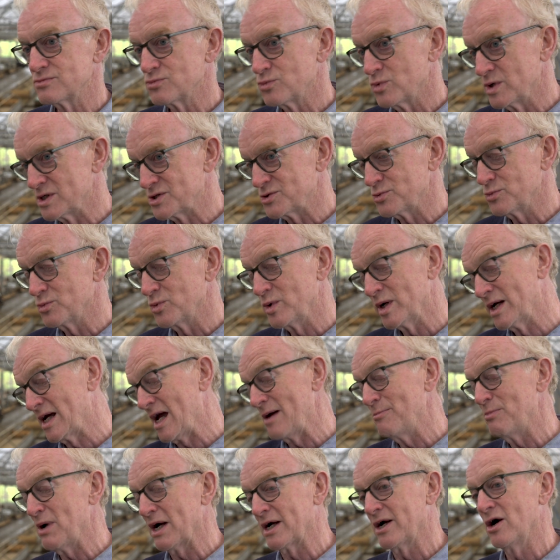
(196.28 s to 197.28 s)
once we
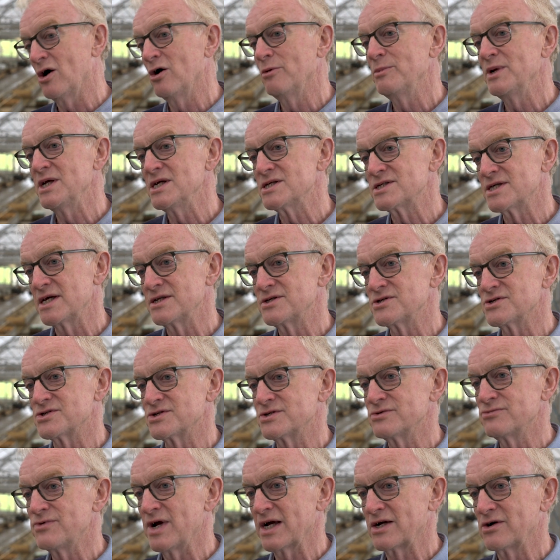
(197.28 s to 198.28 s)
came back home and he sent
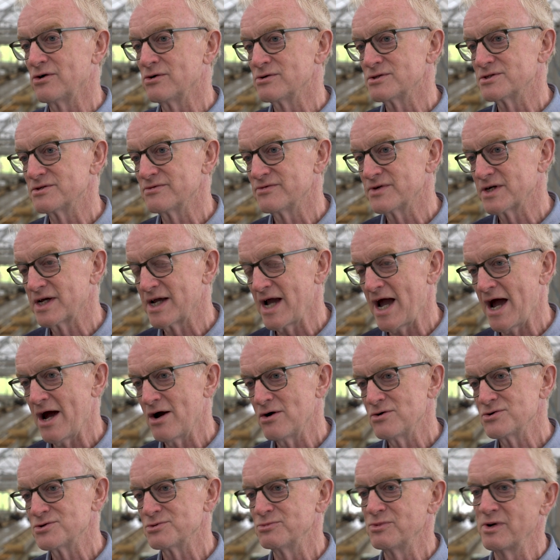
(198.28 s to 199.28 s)
us the records of the
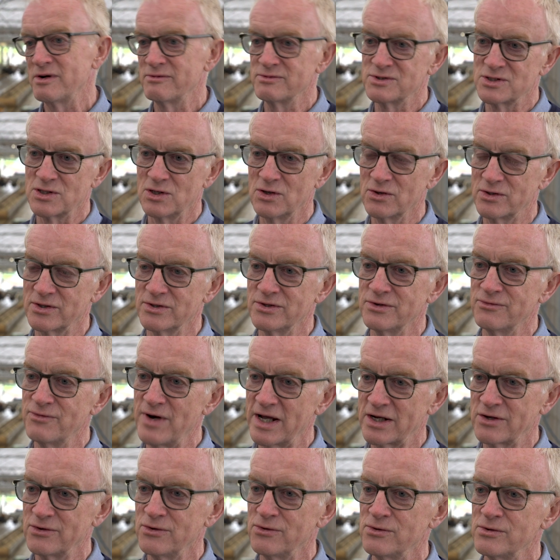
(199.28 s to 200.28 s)
cows and we were able to look at the
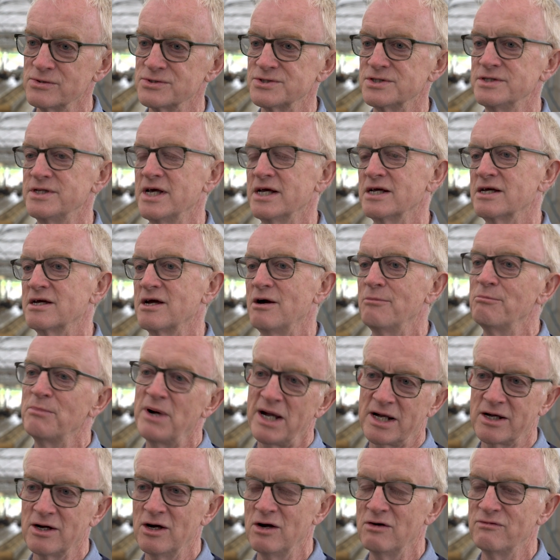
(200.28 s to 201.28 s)
records and then come
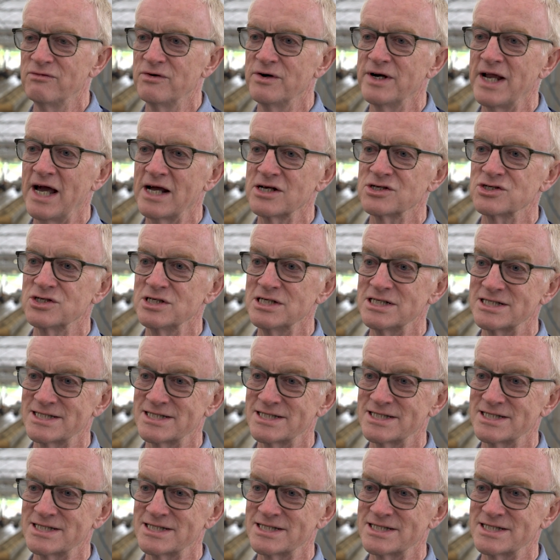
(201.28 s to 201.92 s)
back over and actually